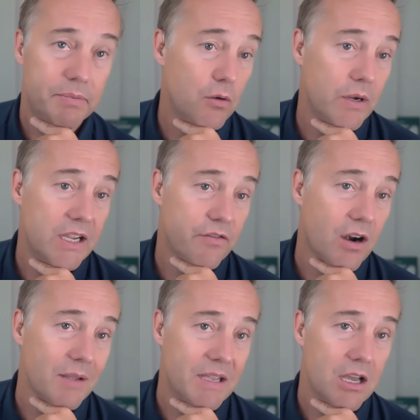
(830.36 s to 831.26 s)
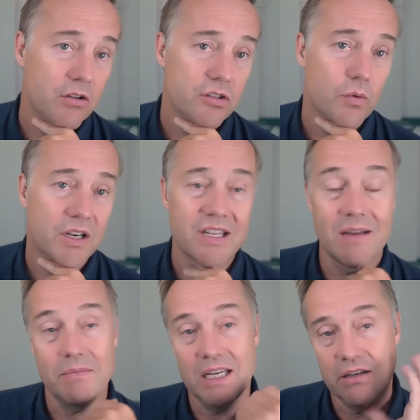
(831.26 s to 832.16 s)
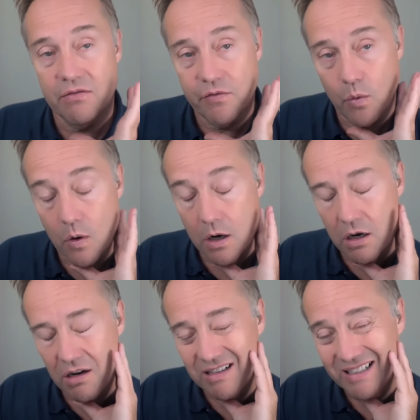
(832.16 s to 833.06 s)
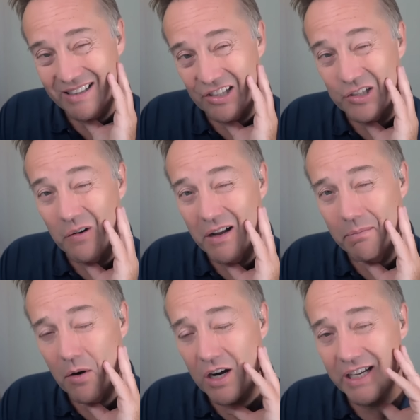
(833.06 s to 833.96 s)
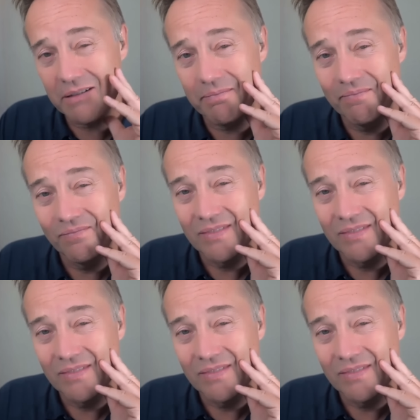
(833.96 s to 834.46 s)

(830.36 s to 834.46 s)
big week for IPOs. What does that mean for the startup market?